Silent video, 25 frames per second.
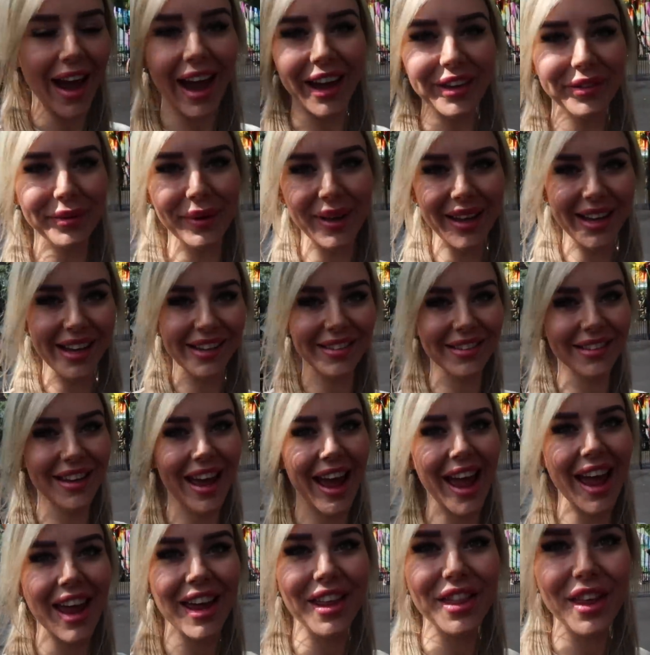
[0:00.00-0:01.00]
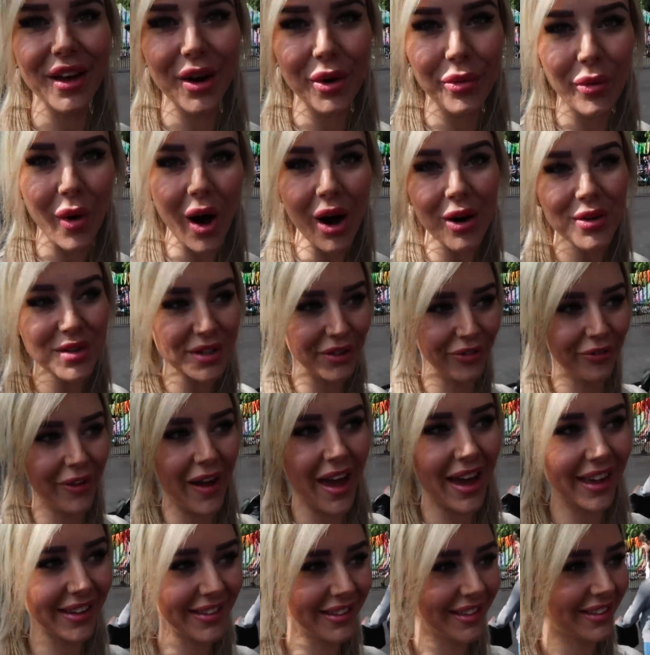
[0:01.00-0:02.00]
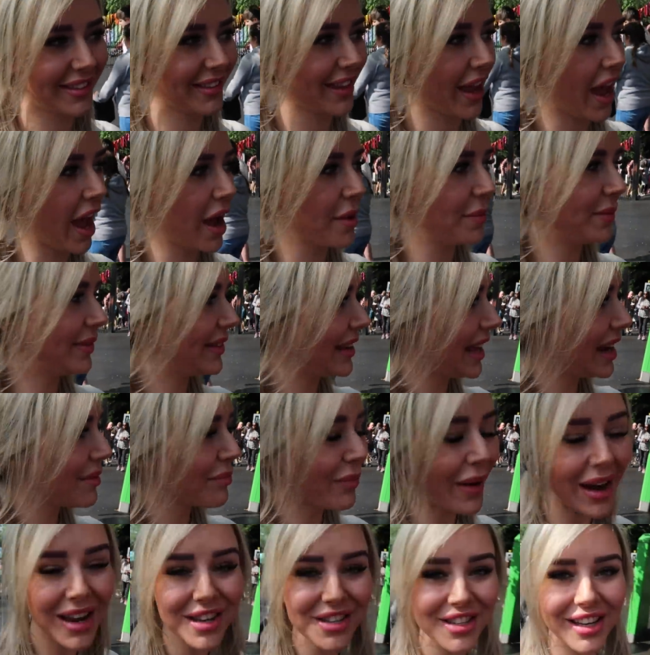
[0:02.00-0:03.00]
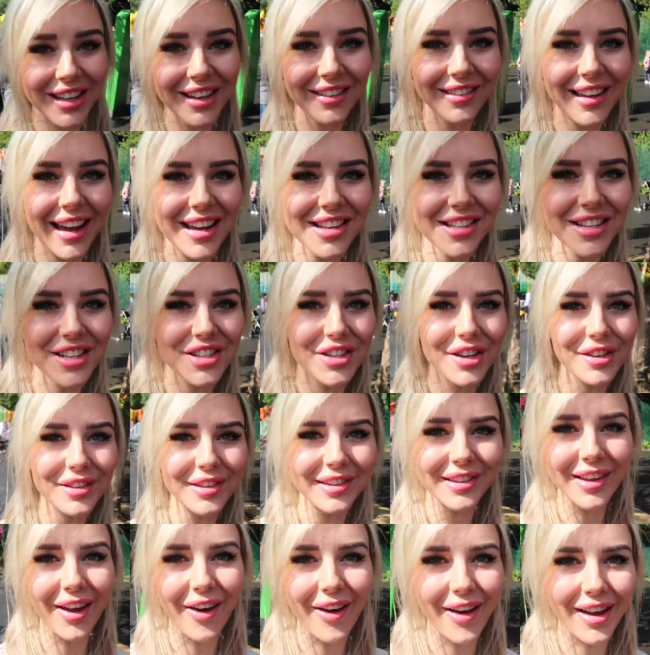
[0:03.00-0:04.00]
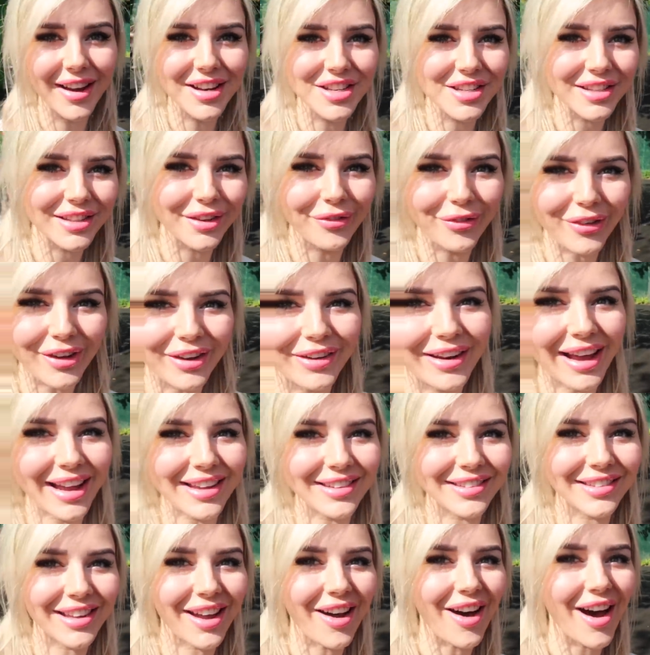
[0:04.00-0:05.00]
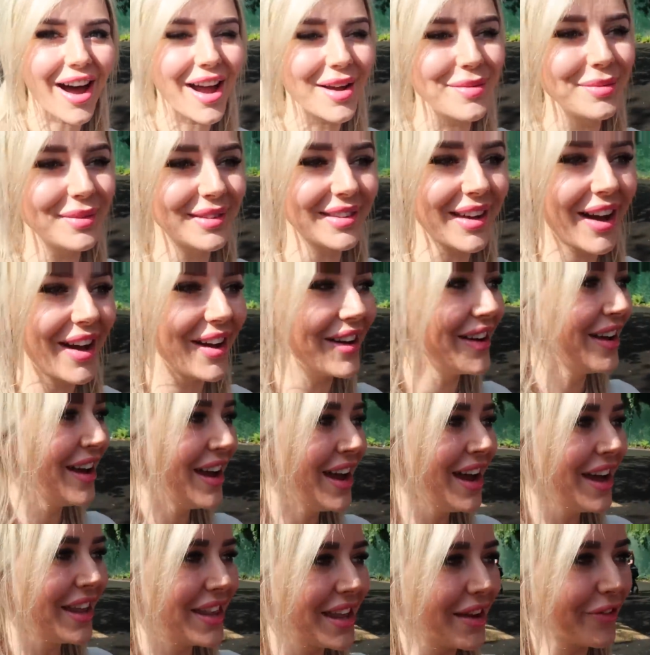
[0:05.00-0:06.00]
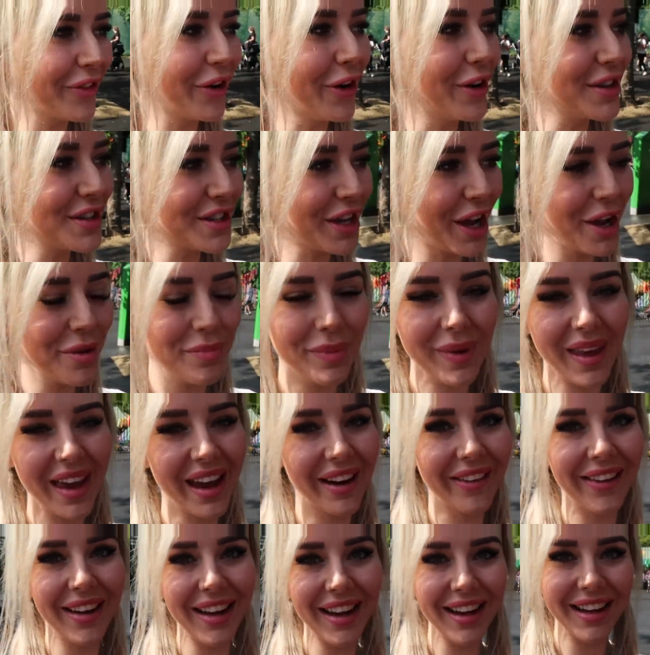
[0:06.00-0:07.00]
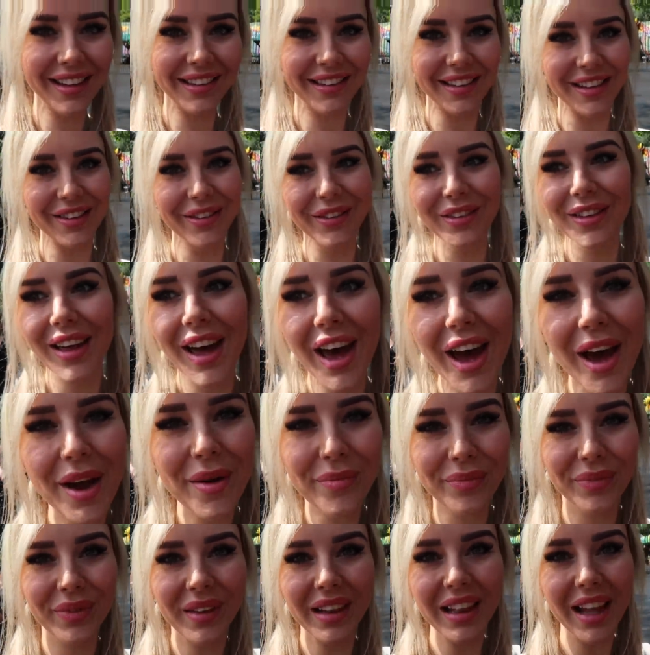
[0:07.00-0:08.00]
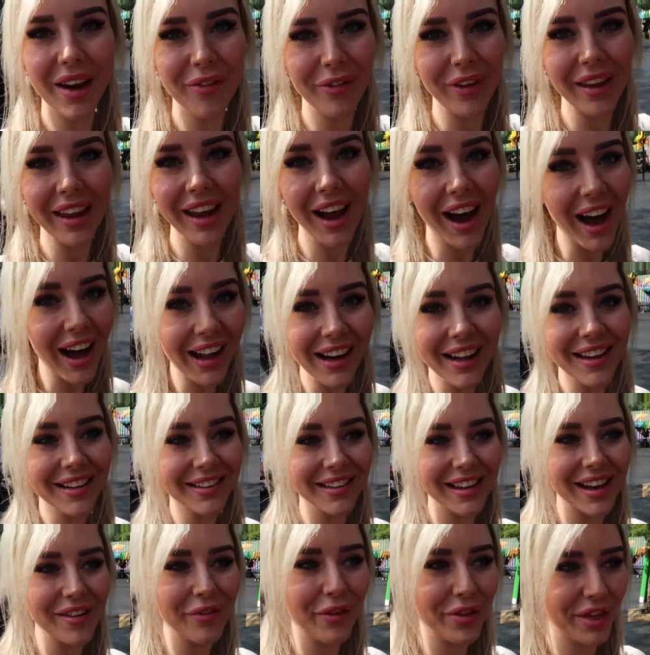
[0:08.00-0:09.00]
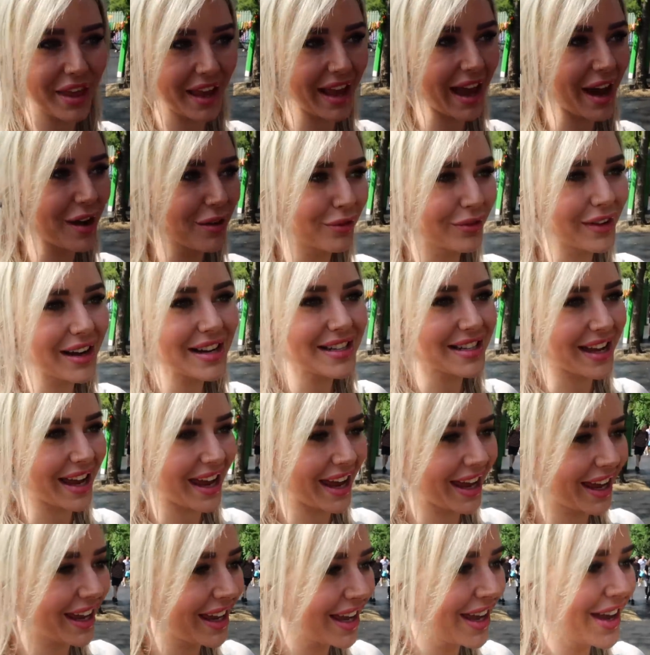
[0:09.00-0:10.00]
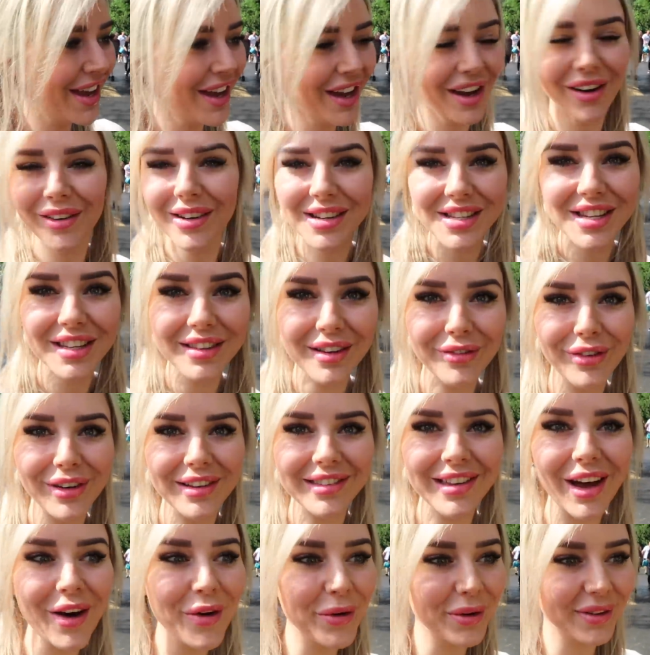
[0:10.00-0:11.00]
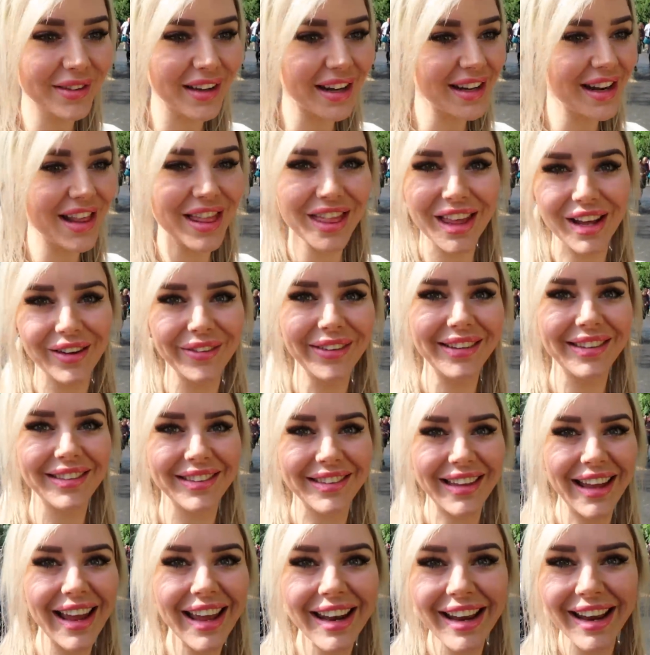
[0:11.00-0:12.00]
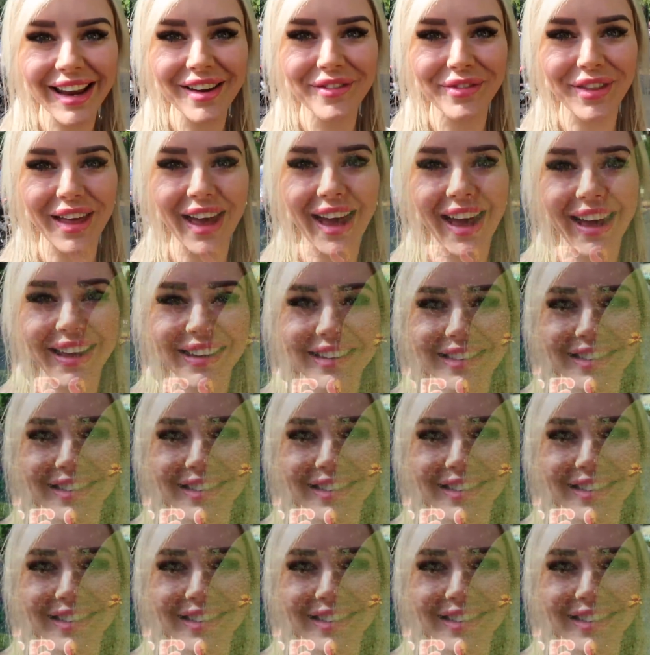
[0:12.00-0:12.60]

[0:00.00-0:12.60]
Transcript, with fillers: as we're here today, the Wilderfest um, celebration is actually due to start in just a few days time. So they've got topiaries and all the lovely colours and everything out ready, which is a result. I didn't think we'd see any of this.